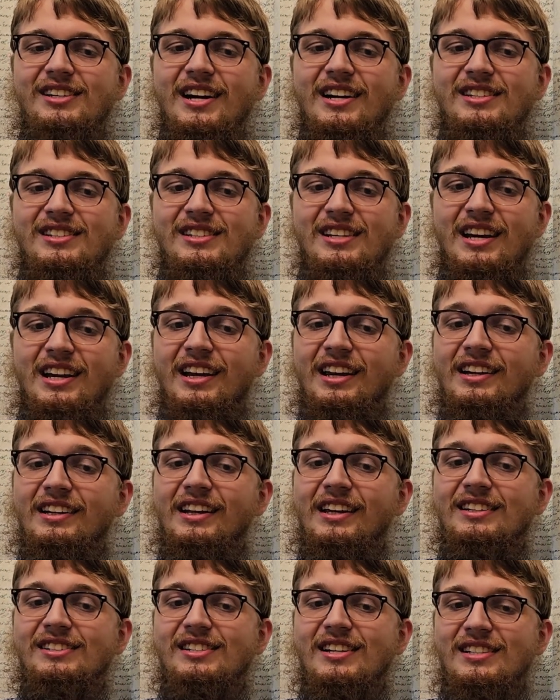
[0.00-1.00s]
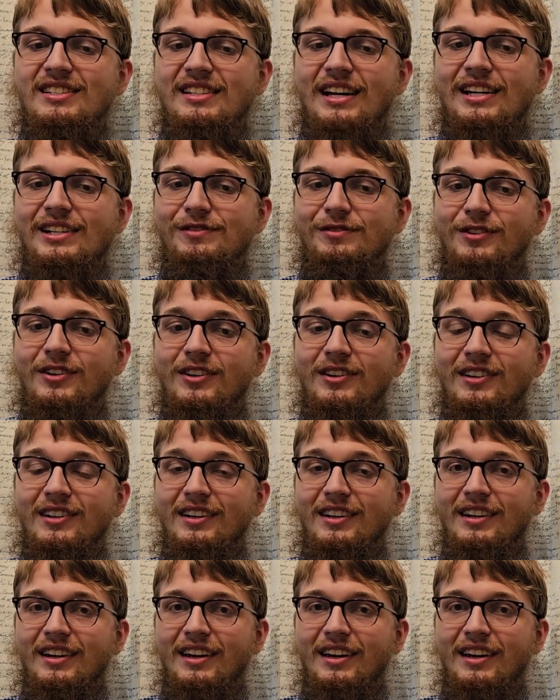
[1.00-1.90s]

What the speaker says: exceedingly successful.